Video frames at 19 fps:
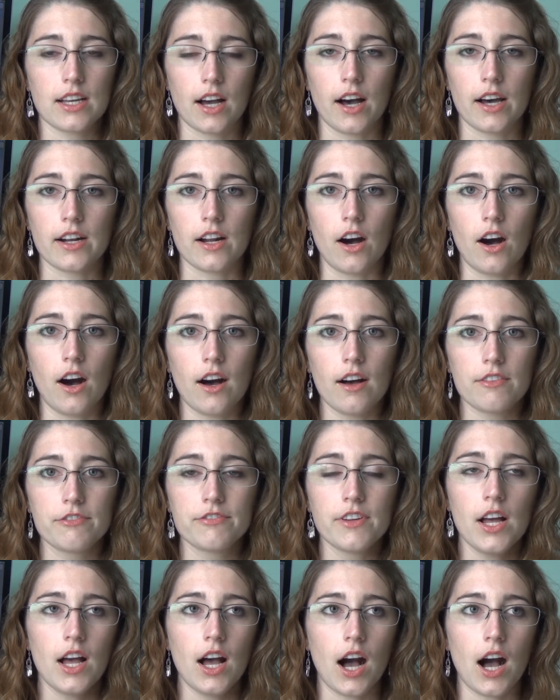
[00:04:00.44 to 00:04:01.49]
cut
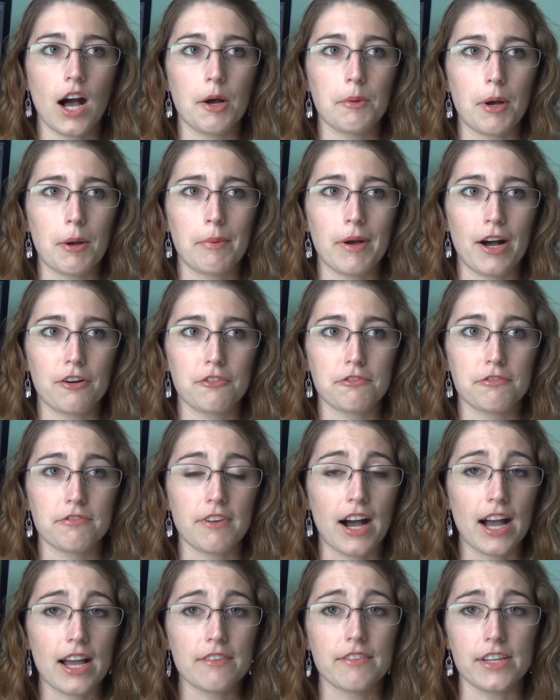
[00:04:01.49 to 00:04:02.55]
off about
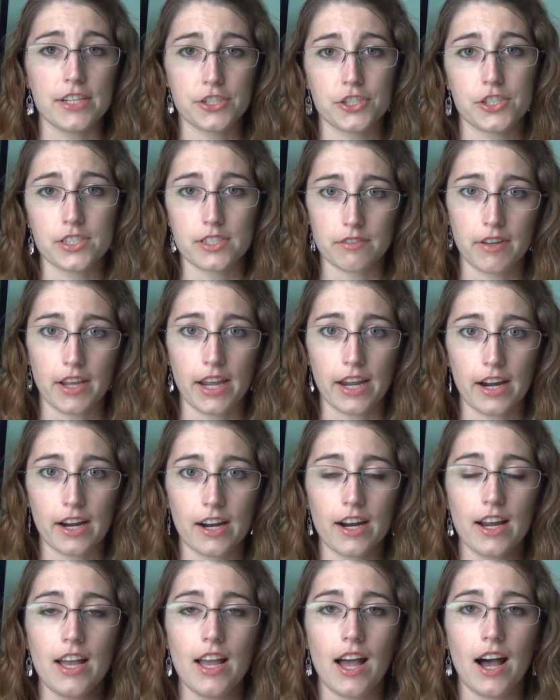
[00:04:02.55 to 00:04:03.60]
5 inches of
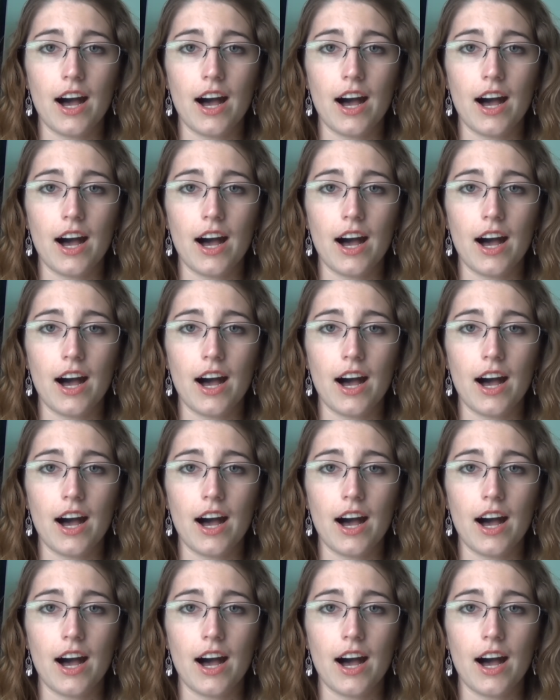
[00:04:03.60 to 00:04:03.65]
hair.